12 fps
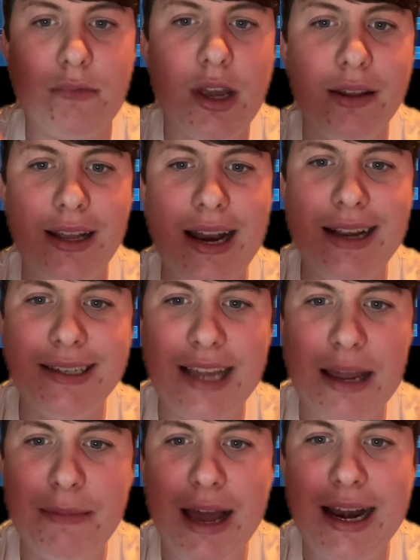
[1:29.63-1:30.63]
The next
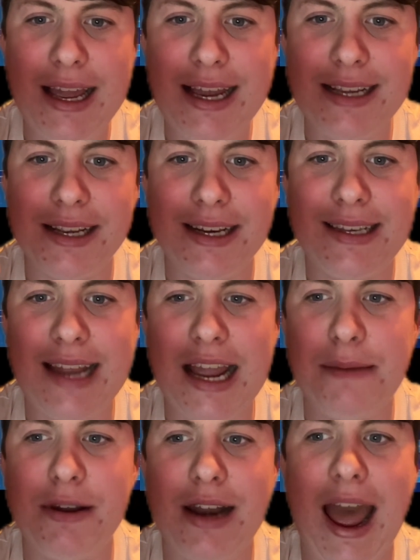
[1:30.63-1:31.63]
game then is
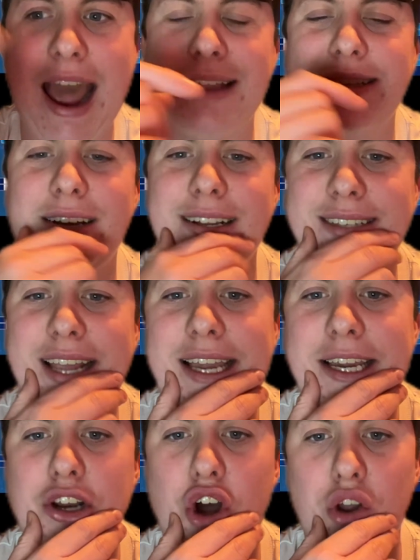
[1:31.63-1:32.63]
Damon Heta
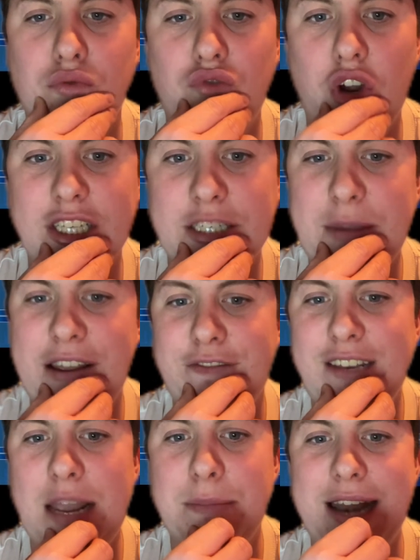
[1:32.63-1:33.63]
taking on Ross
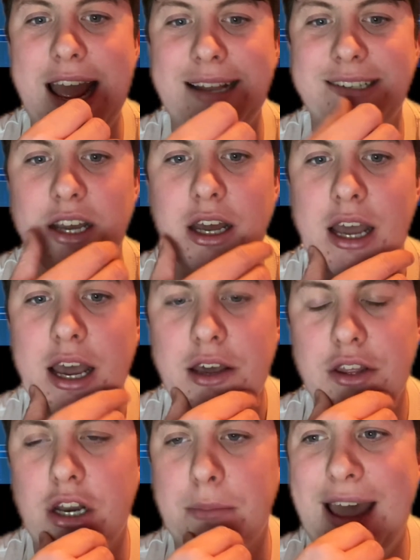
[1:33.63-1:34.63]
Smith. Damon Heta,
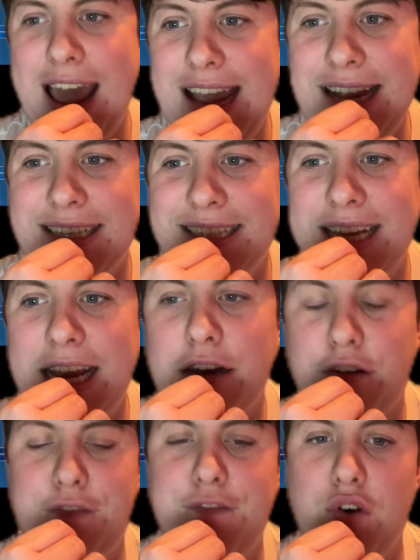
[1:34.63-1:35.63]
the number 8
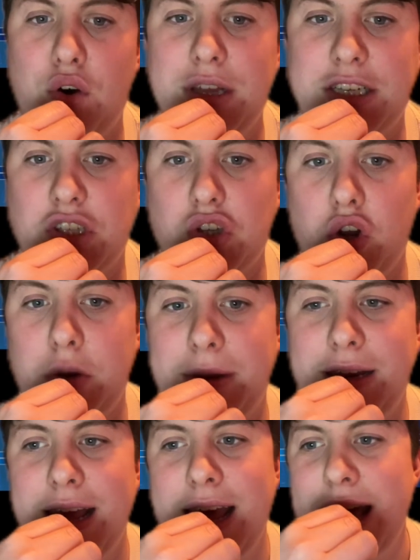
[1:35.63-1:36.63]
seed for this
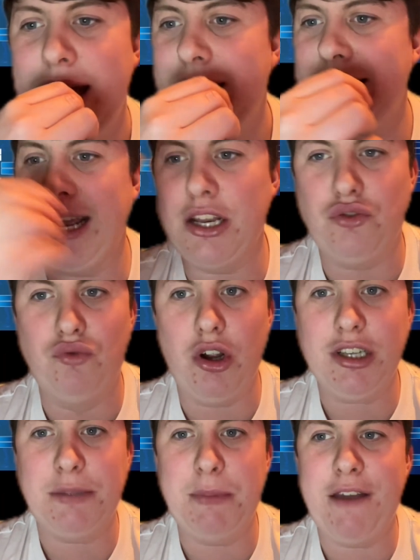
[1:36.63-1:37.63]
tournament, against
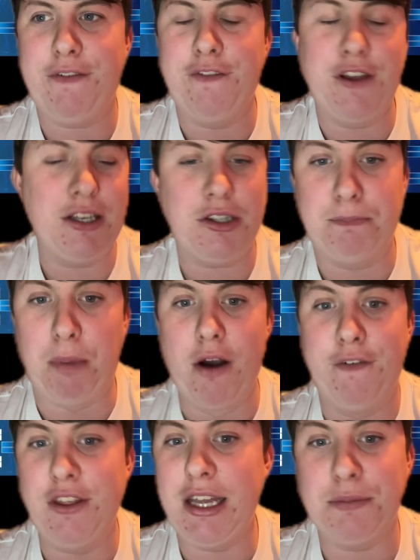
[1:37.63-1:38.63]
Ross Smith. I think
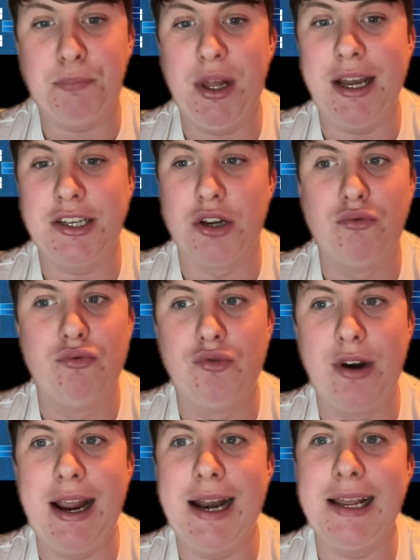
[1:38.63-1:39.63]
both of these players are
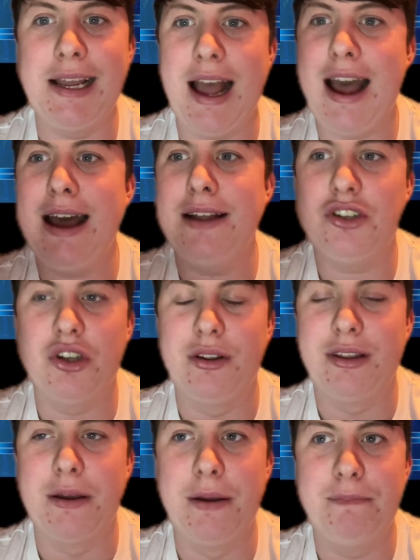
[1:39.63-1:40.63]
really at sort of
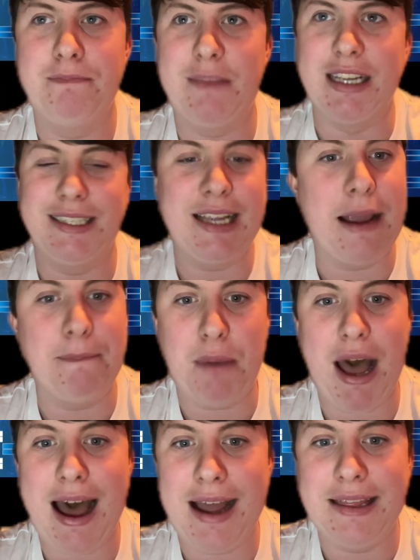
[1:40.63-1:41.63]
the same
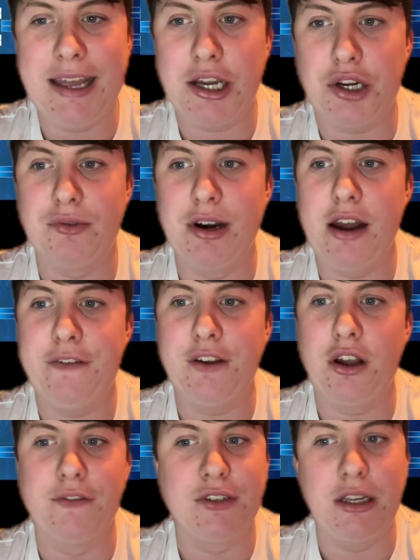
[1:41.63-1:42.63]
part in their career. I
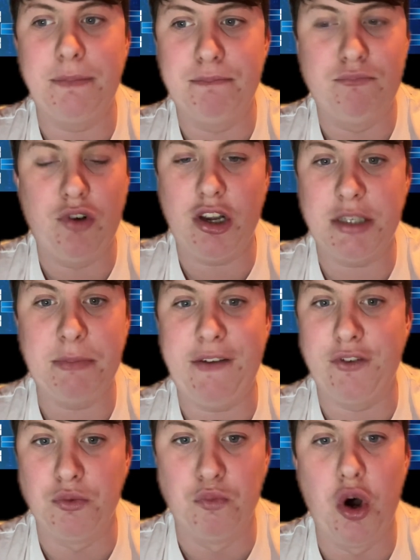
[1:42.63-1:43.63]
think obviously Ross Smith
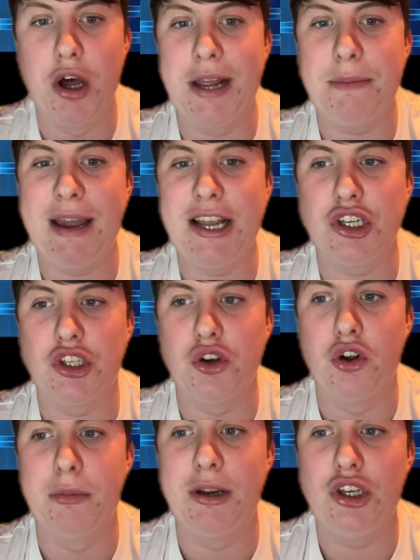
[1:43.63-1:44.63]
has won a major
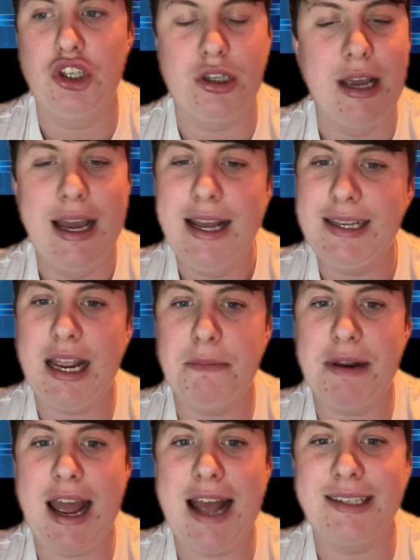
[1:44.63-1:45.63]
tournament.
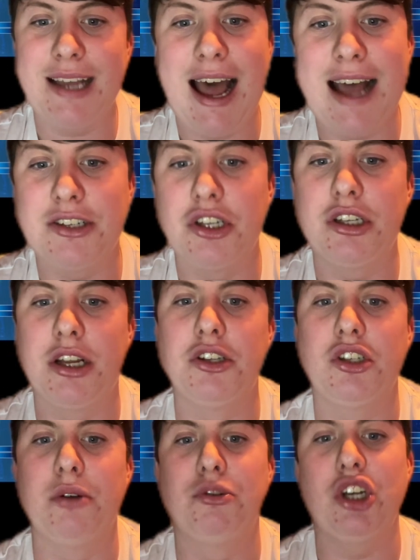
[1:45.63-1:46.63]
Damon Heta hasn't done
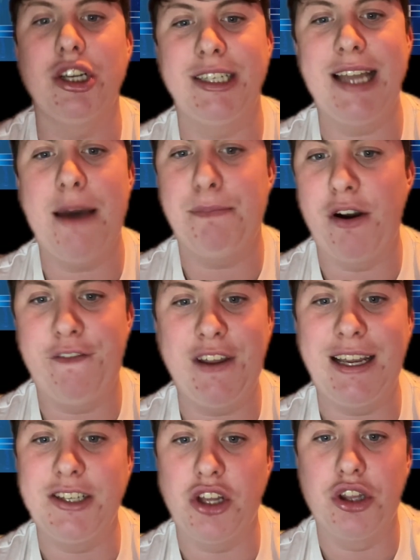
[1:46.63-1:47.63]
so just yet, but I
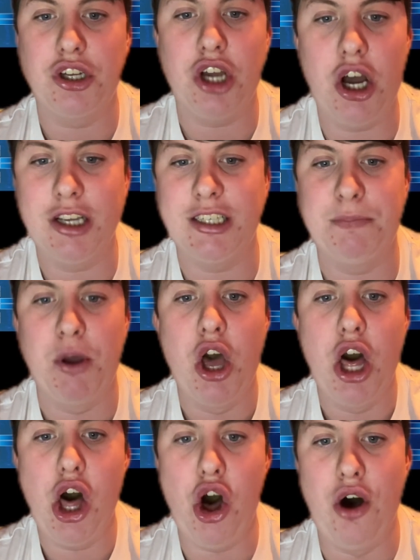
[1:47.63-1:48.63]
think he's on the cusp
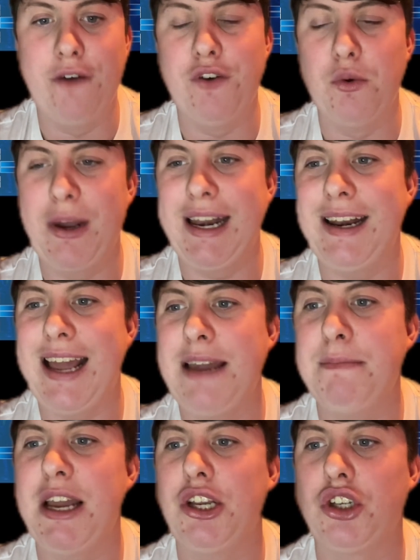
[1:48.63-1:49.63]
of winning a
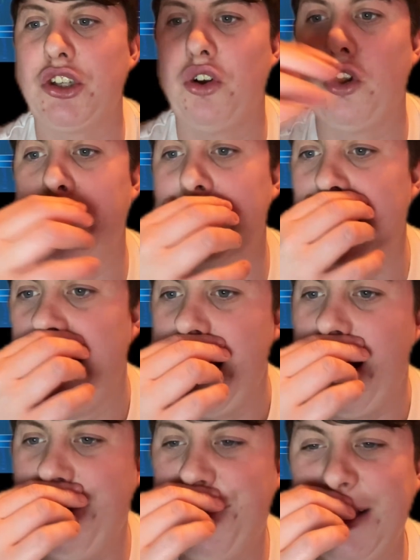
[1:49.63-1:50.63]
major tournament.
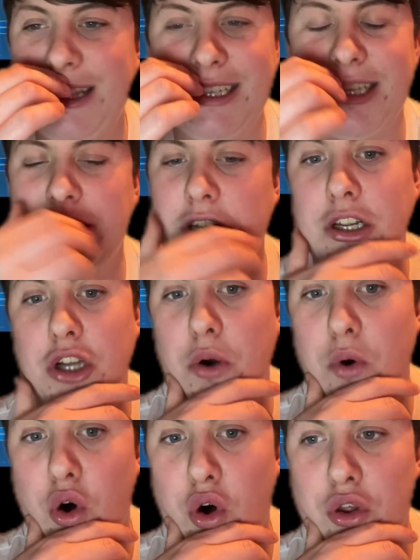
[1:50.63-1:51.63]
I think this is going to go
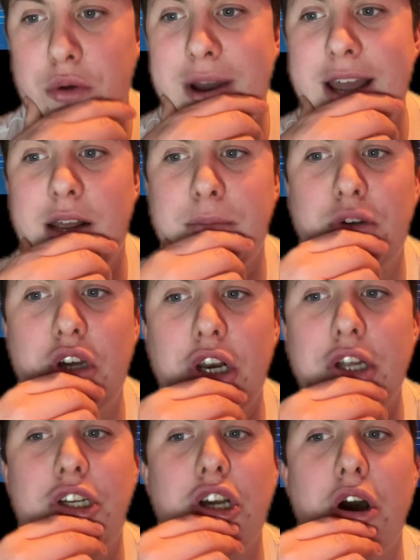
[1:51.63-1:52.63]
all the way, and I'm going
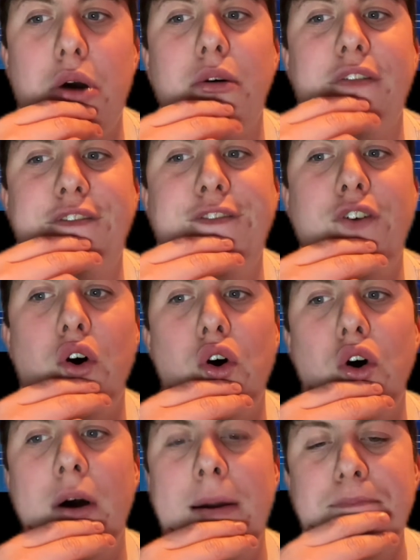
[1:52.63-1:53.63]
to go
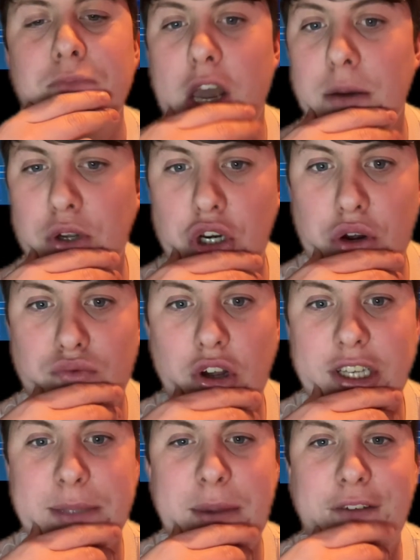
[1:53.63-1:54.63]

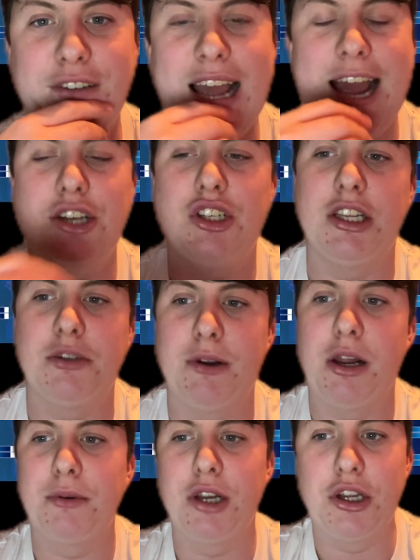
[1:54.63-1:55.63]
Ross Smith to edge this one.
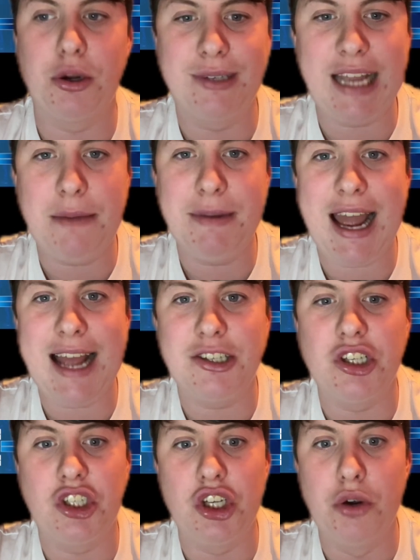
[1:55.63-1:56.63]
I'm going to go Damon
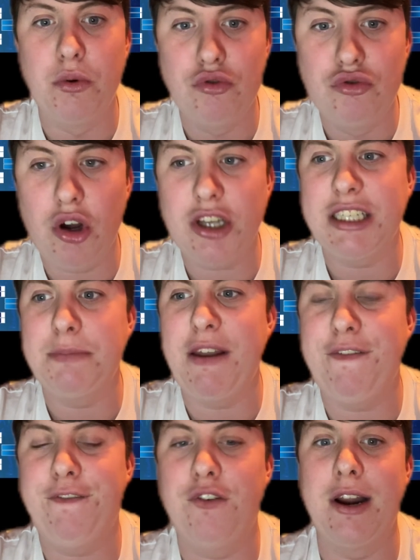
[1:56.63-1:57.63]
Heta 2, Ross
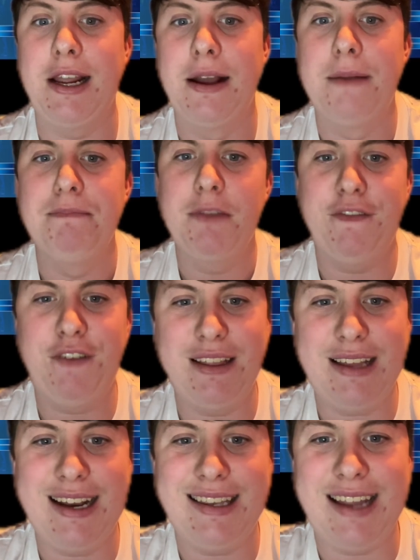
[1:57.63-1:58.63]
Smith 3. I think
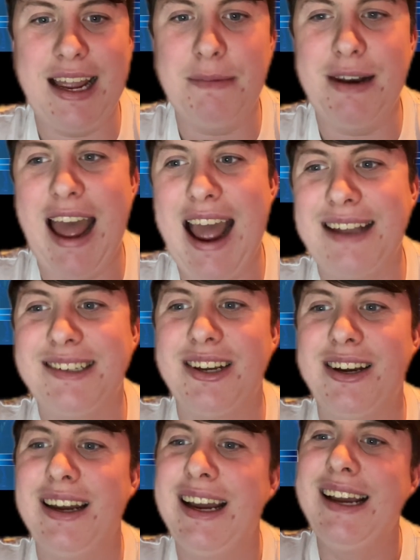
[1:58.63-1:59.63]
that Damon
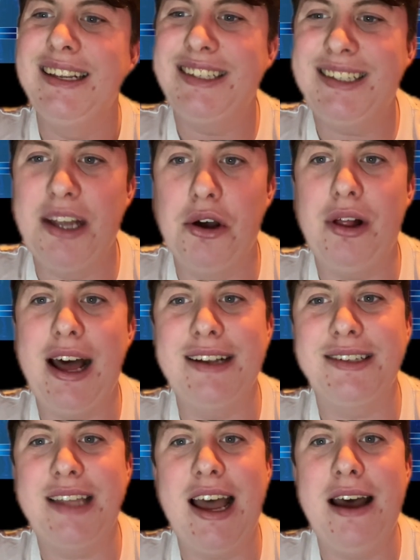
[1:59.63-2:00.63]
Heta still
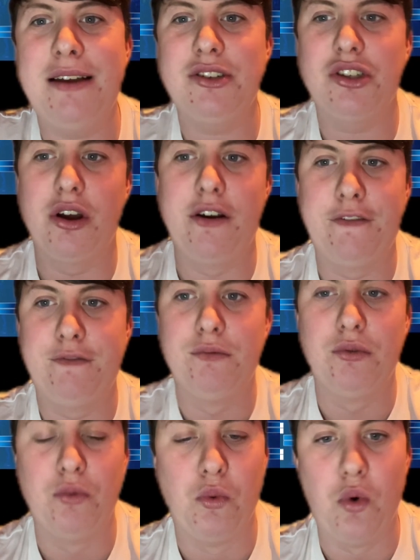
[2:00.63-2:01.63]
has that sort of
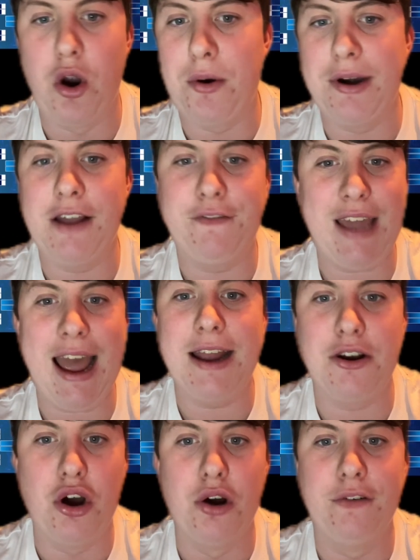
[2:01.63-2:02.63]
worry of
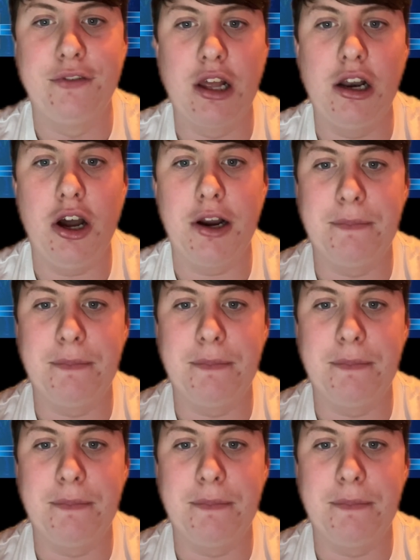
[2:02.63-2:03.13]
getting over the line.